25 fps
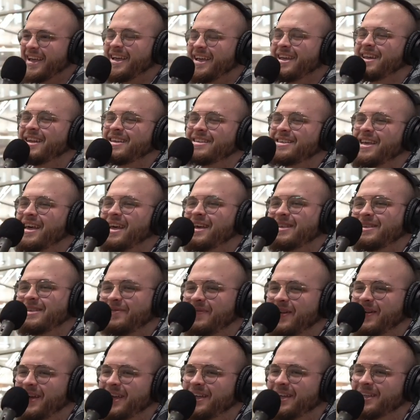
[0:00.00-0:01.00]
didn't say that to
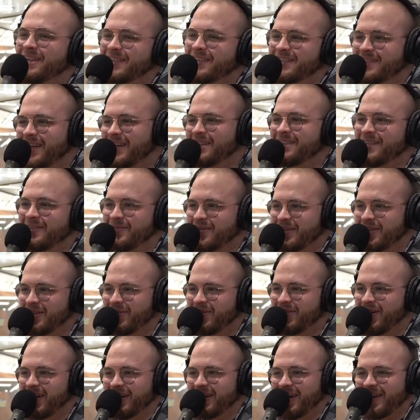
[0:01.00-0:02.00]
me. He didn't send to me
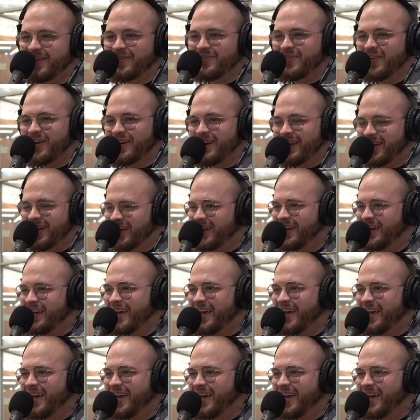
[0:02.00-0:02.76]
the flyer. That's funny.